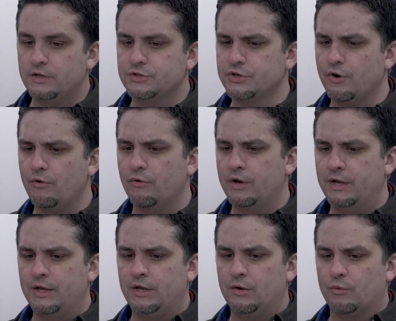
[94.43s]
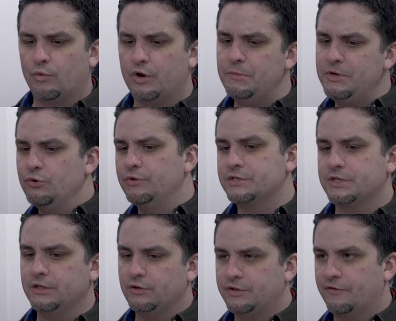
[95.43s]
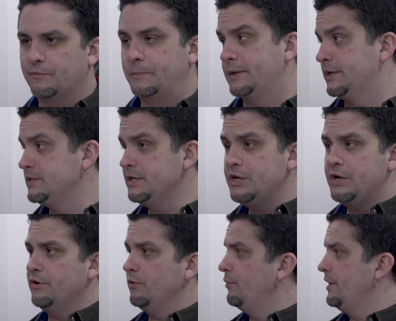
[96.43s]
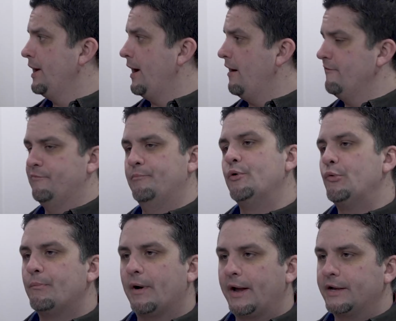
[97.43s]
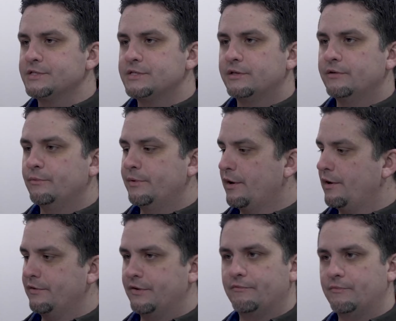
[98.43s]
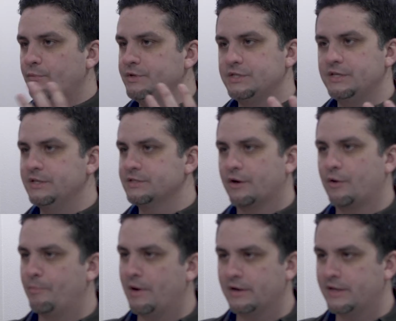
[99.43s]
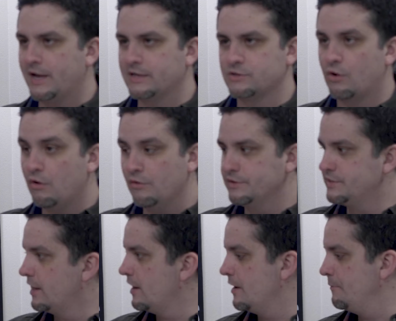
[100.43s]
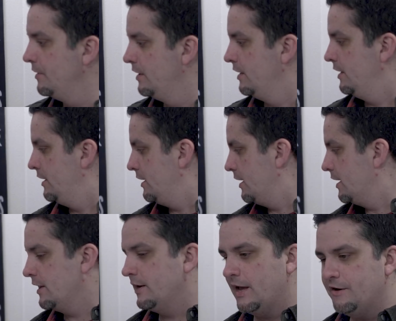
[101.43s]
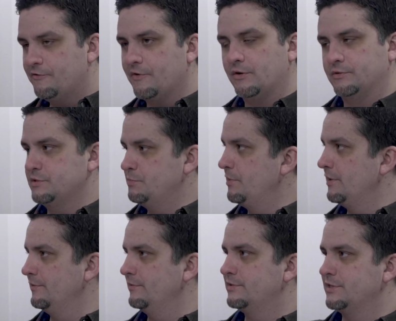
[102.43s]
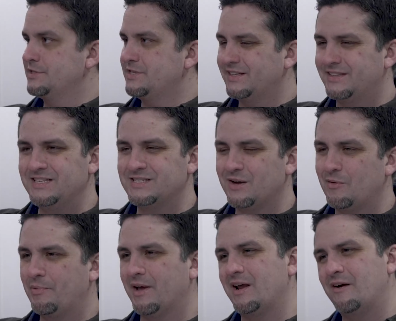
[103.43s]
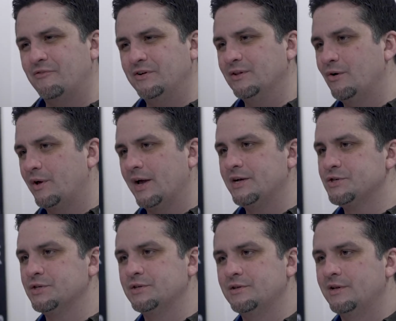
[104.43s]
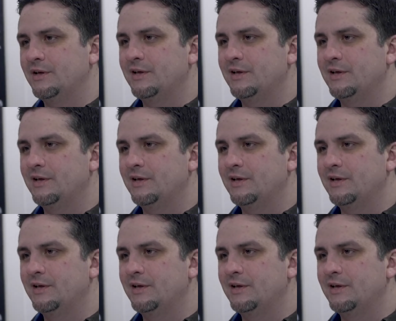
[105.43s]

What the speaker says: So we're going to be doing this a little differently because in here we have boom mics. We see these on our podcast all the time, and headphones, but to set these up at every location